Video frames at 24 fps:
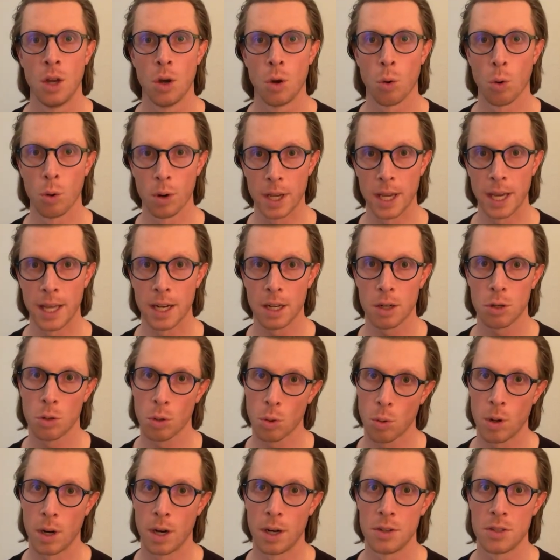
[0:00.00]
Organic
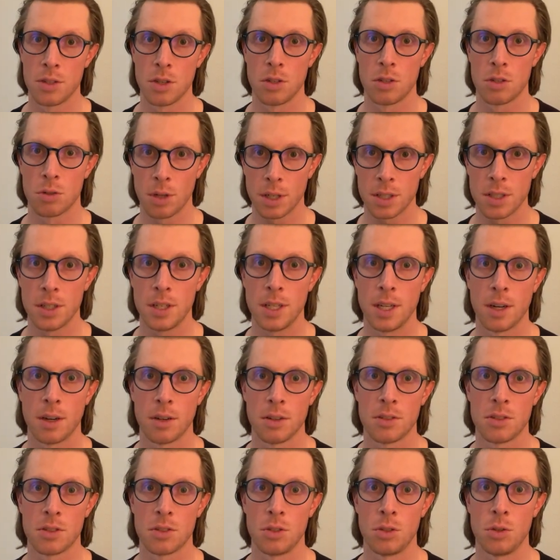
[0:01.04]
requires strict
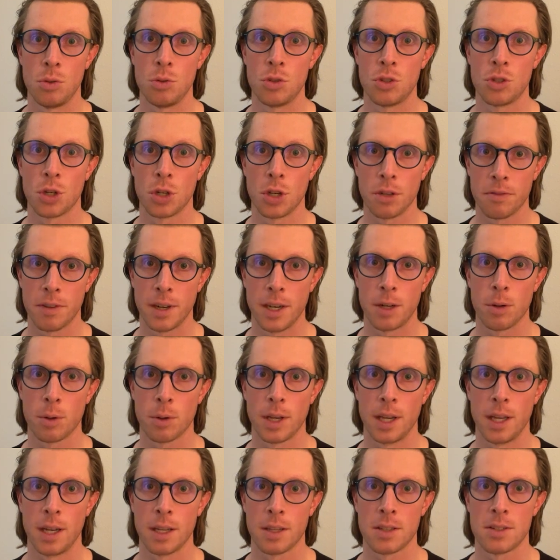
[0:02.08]
adherence to certified
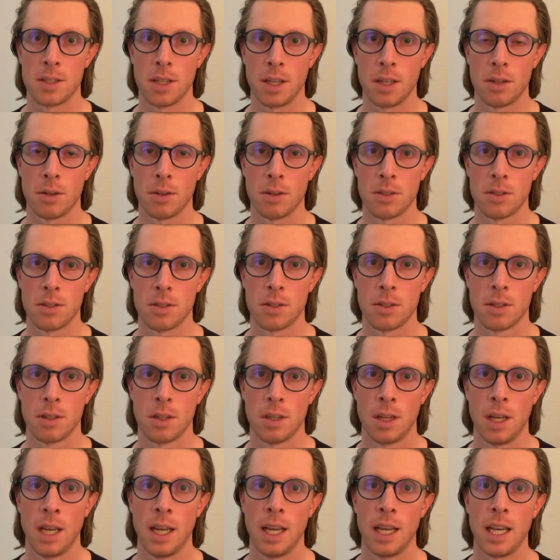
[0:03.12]
organic standards.
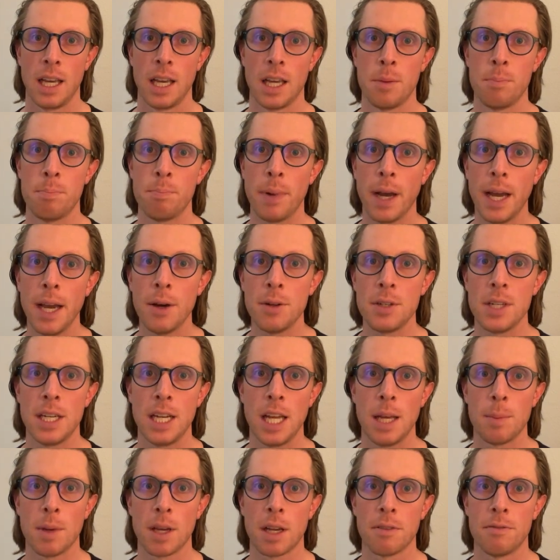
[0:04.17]
And
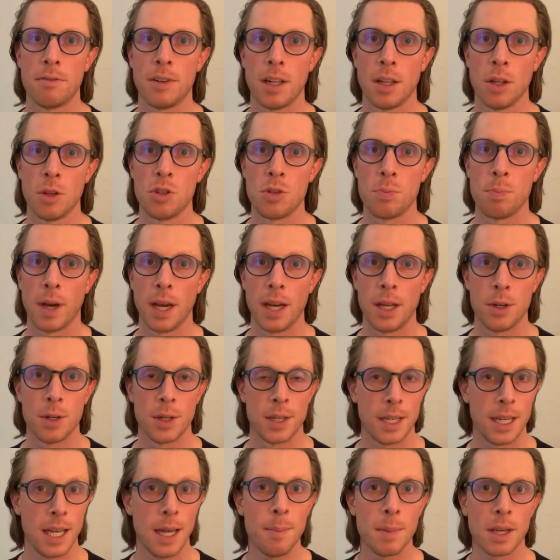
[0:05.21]
biodynamic follows
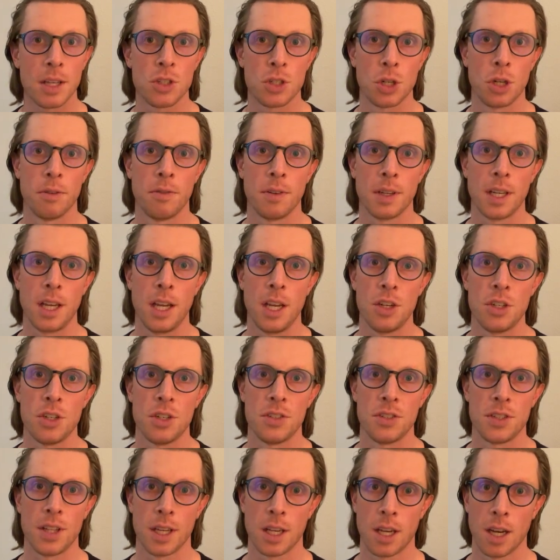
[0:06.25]
biodynamic certifications that